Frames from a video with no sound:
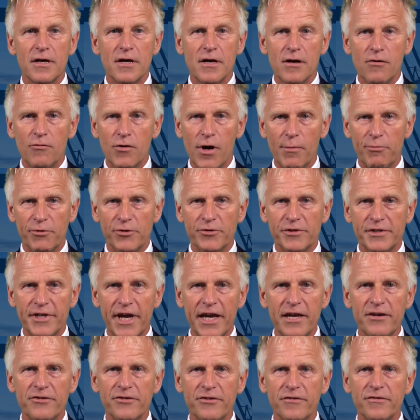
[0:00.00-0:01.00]

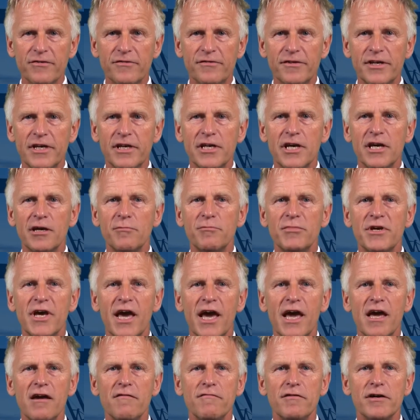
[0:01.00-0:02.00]
reputation-seeking
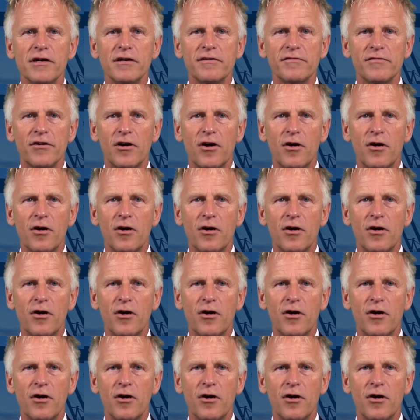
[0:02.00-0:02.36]
behaviors